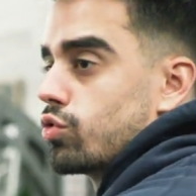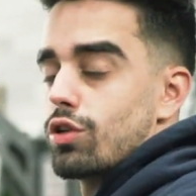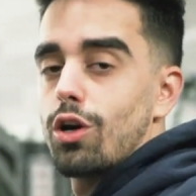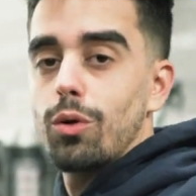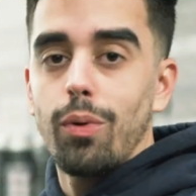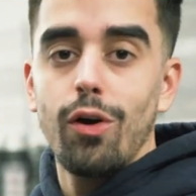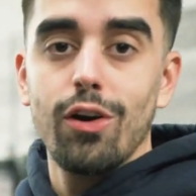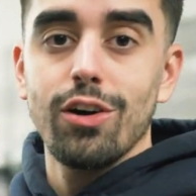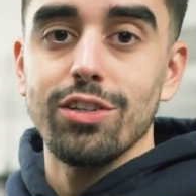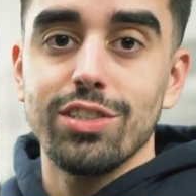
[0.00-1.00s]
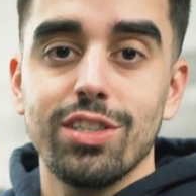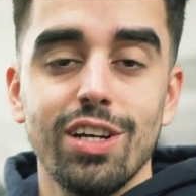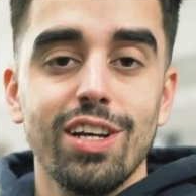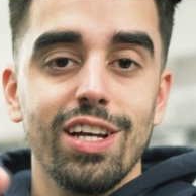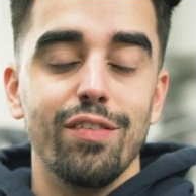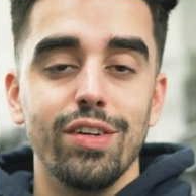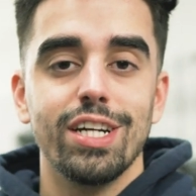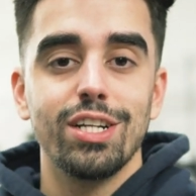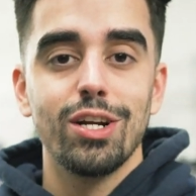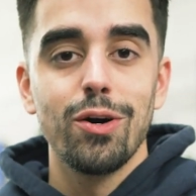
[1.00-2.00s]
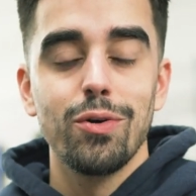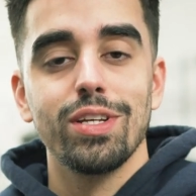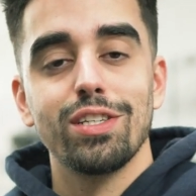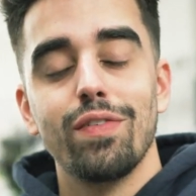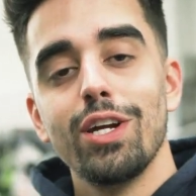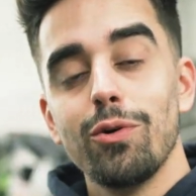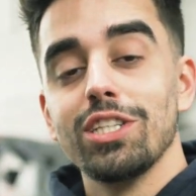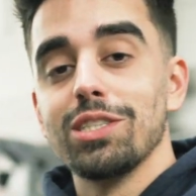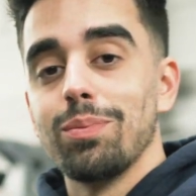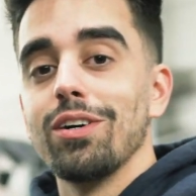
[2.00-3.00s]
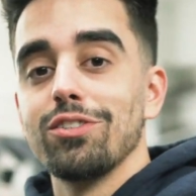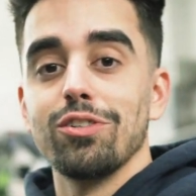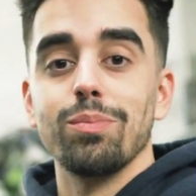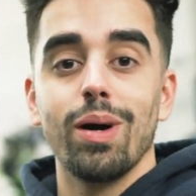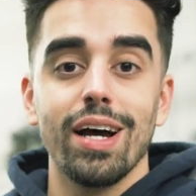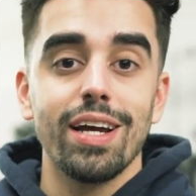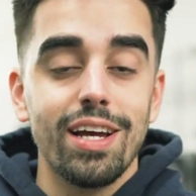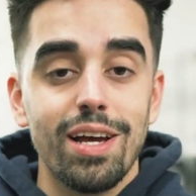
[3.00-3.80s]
Yo, pause. If you didn't know, this video is sponsored by